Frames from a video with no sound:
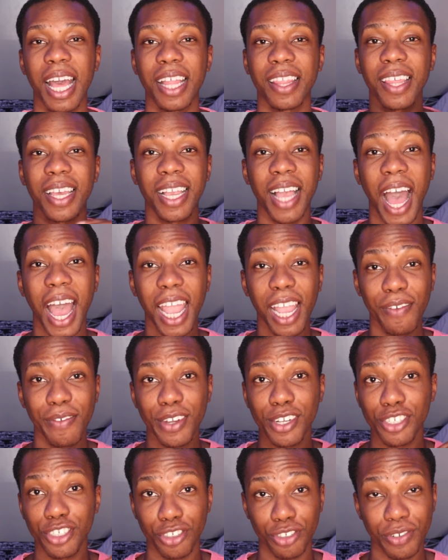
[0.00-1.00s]
the guy of
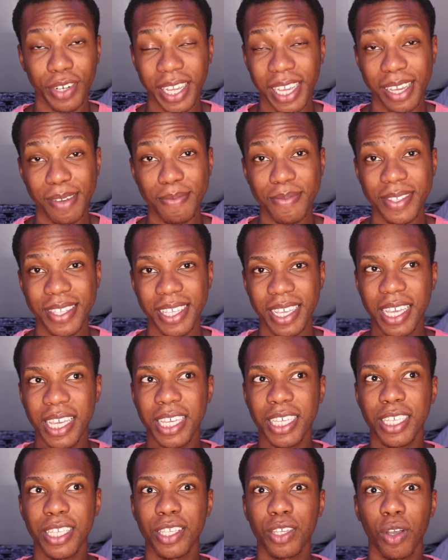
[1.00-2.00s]
your dreams
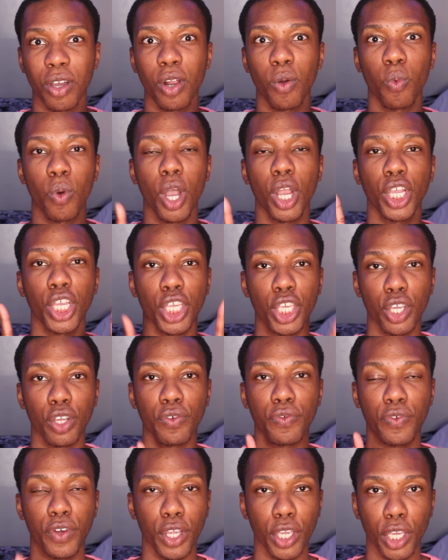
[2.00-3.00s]
is going to want you
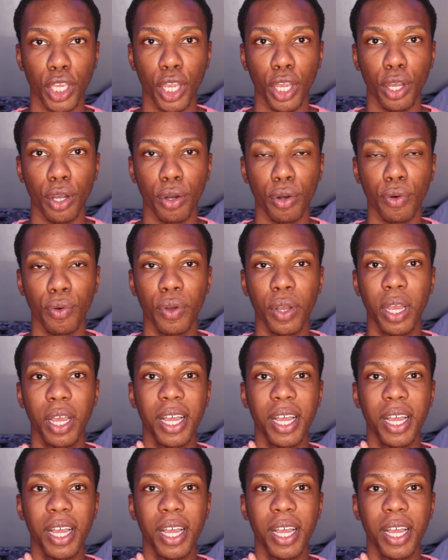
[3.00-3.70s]
for you.